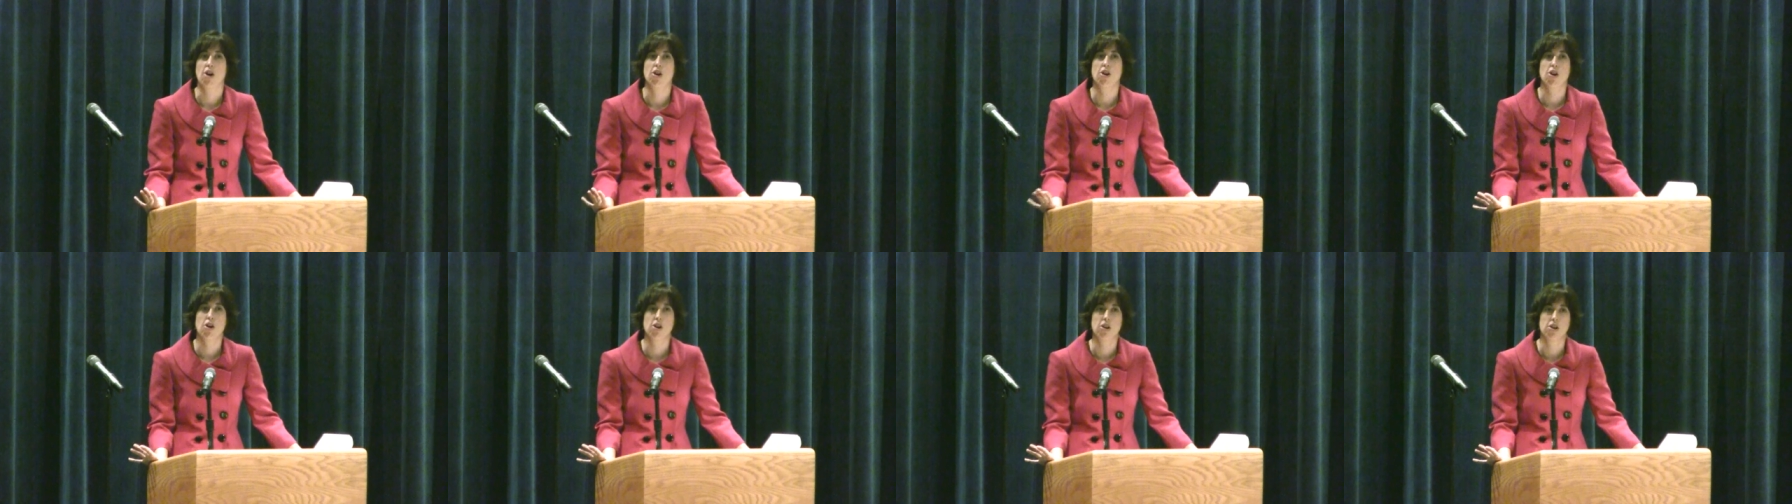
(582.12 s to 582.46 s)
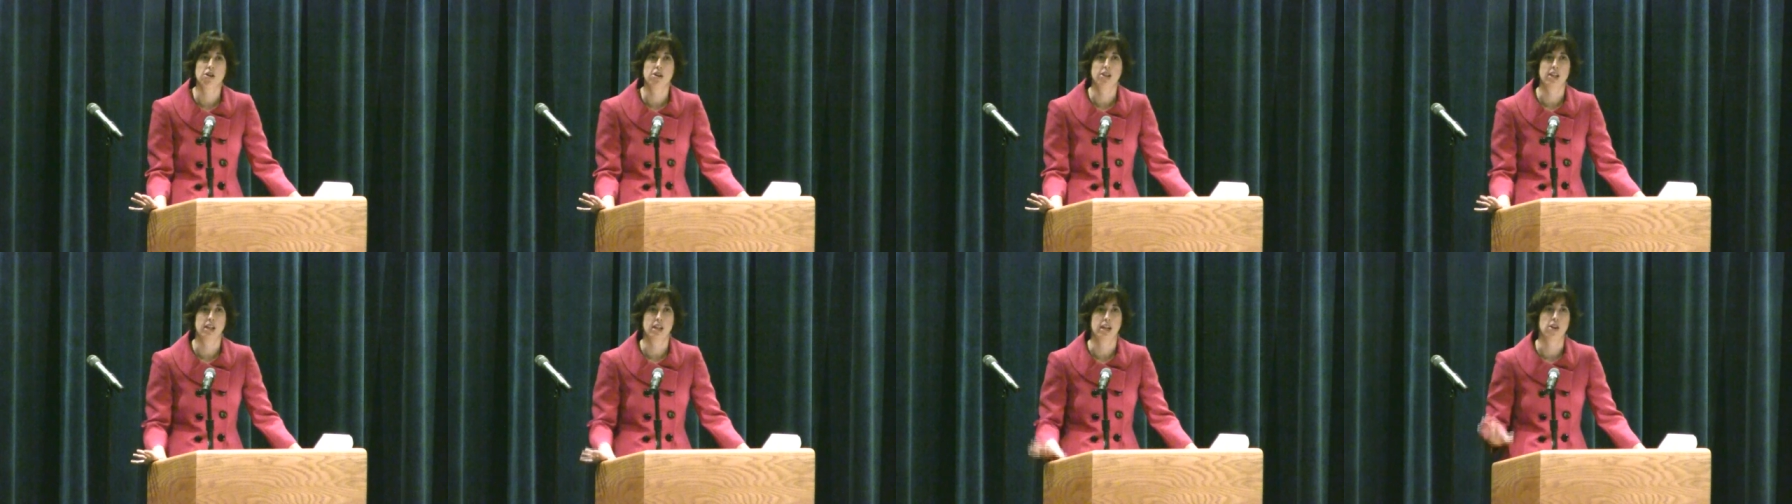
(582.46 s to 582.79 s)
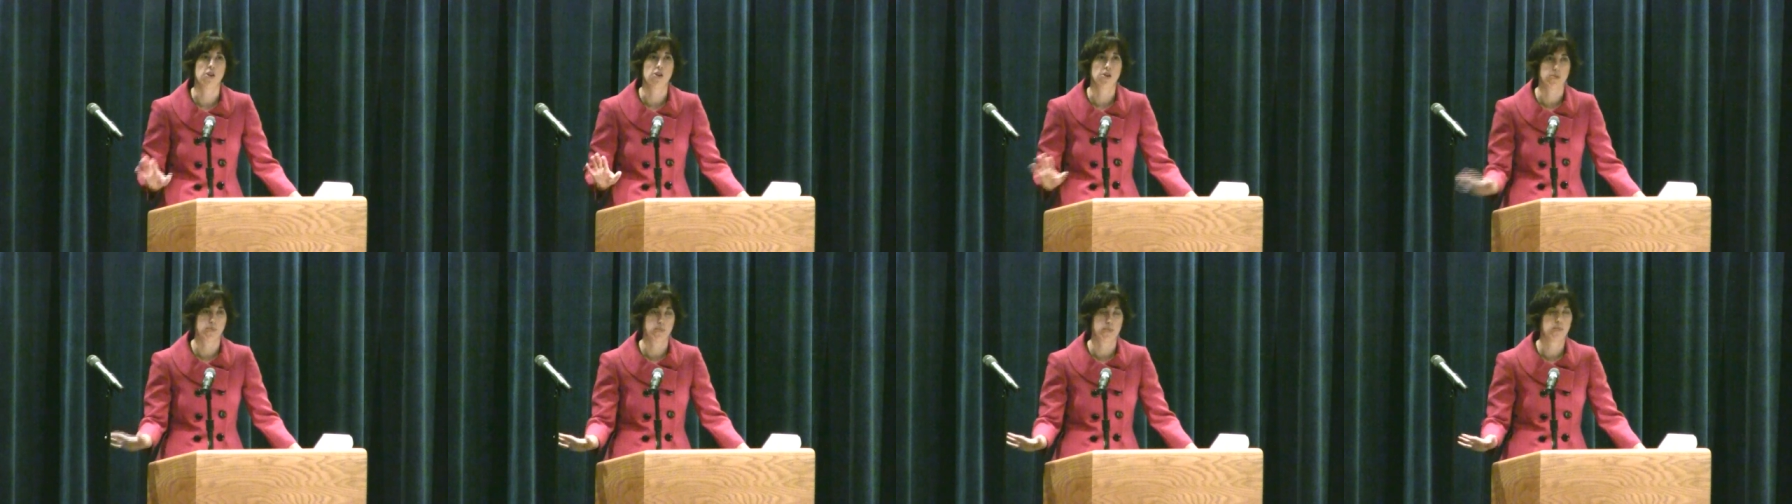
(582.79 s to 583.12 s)
are
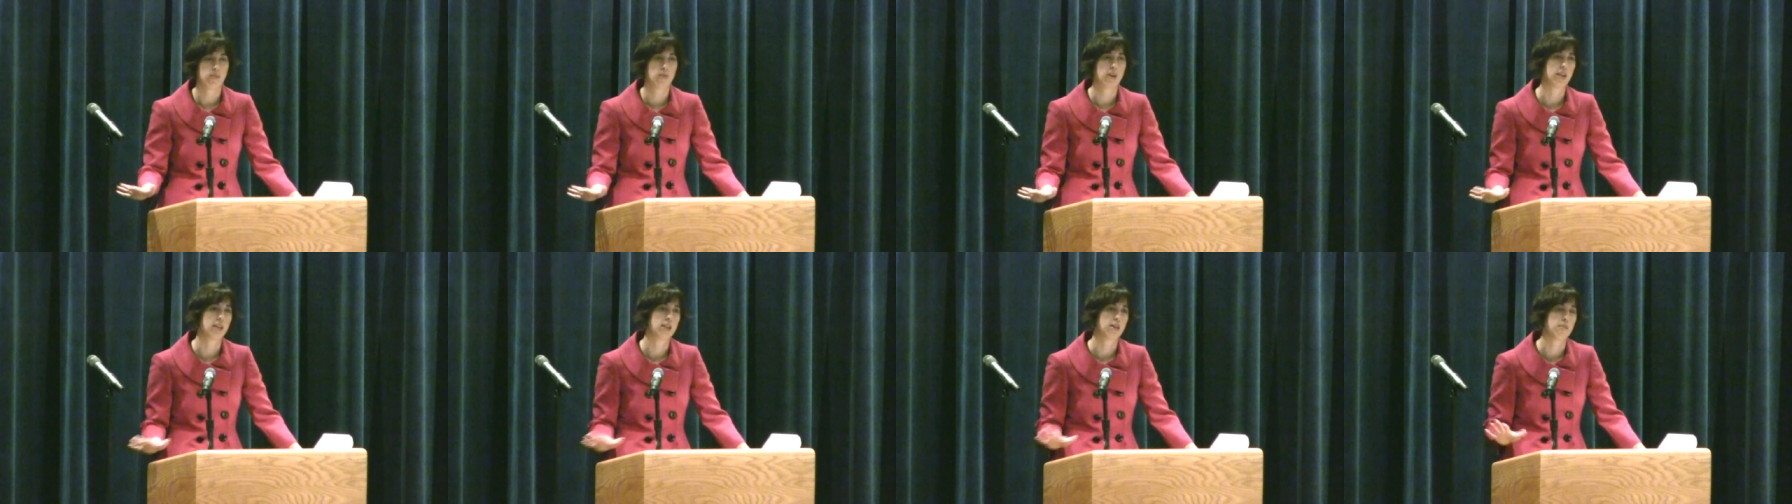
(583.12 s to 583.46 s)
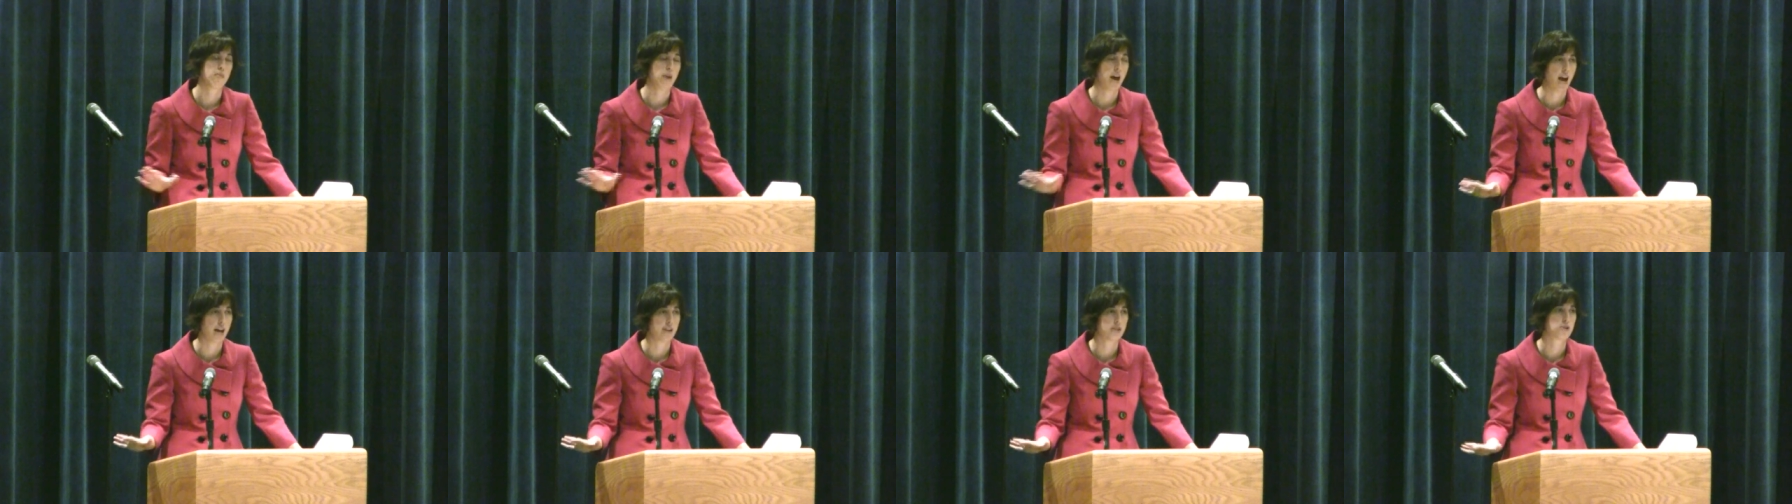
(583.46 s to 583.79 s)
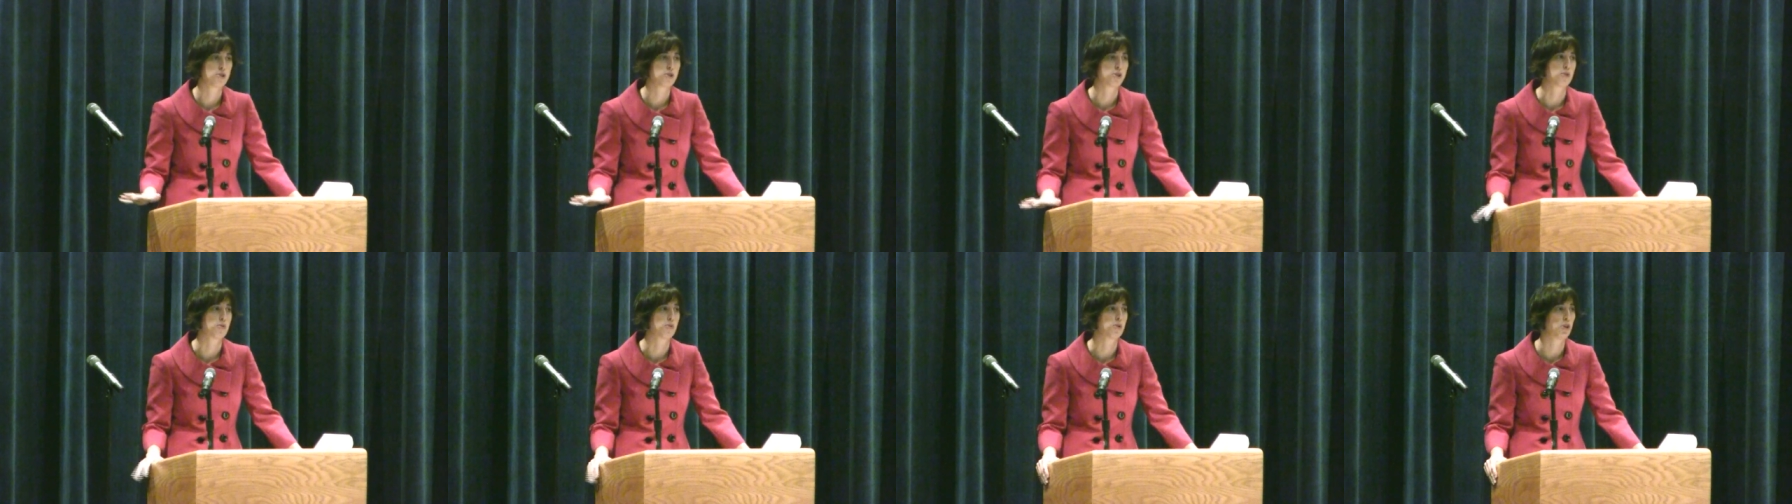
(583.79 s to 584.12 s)
currently or in the
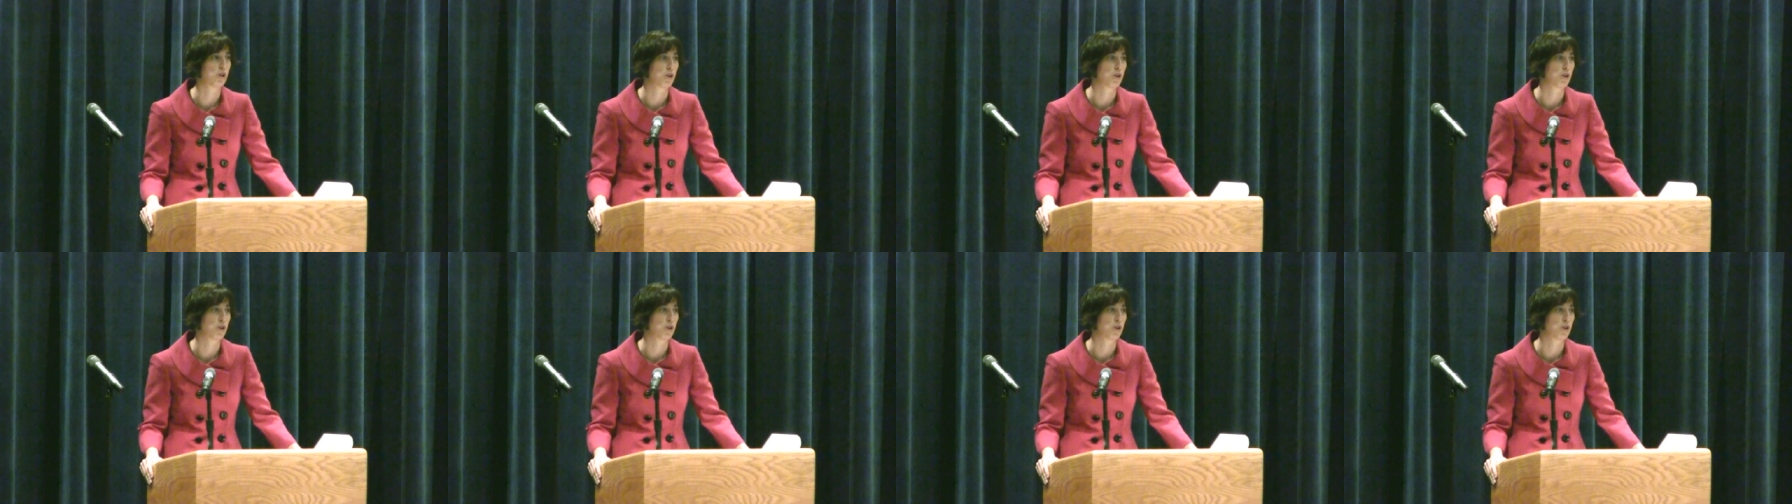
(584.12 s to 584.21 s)
past term